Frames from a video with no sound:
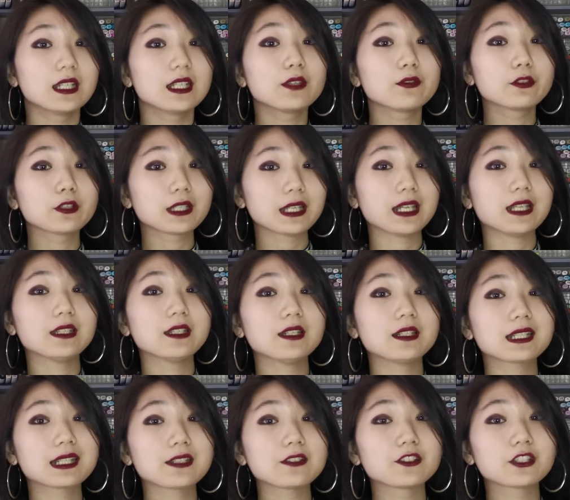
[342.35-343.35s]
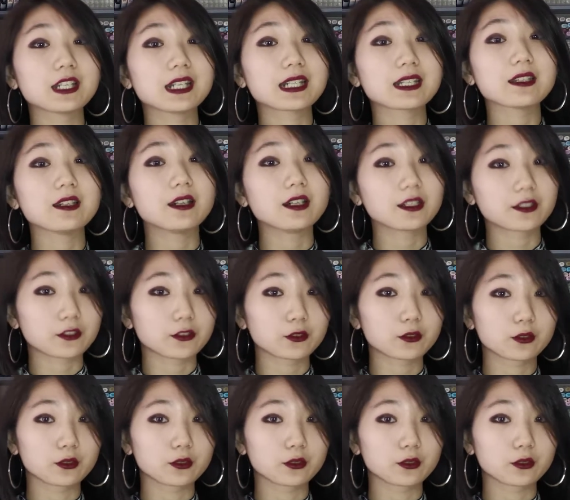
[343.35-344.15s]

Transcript: If you can, I'd suggest either